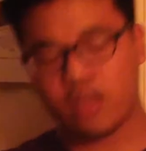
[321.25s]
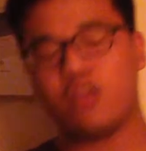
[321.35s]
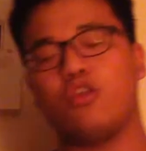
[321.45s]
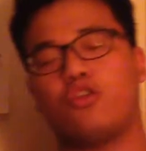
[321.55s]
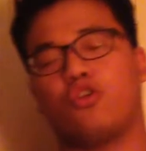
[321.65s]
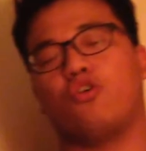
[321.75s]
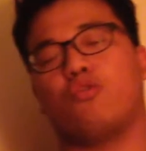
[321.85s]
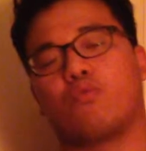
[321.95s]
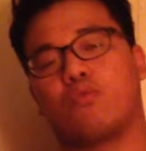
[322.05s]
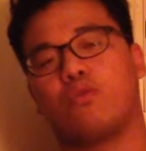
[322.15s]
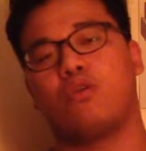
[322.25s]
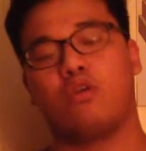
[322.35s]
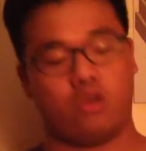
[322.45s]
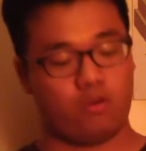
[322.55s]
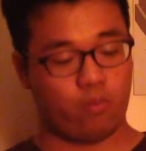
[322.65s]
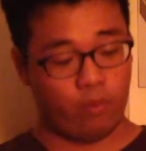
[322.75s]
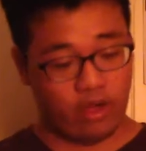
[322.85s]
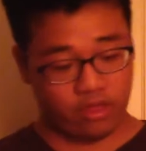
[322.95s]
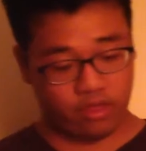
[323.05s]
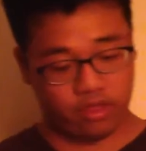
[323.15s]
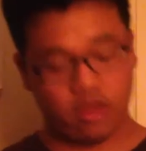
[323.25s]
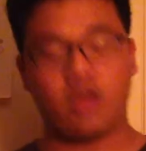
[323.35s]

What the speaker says: you do with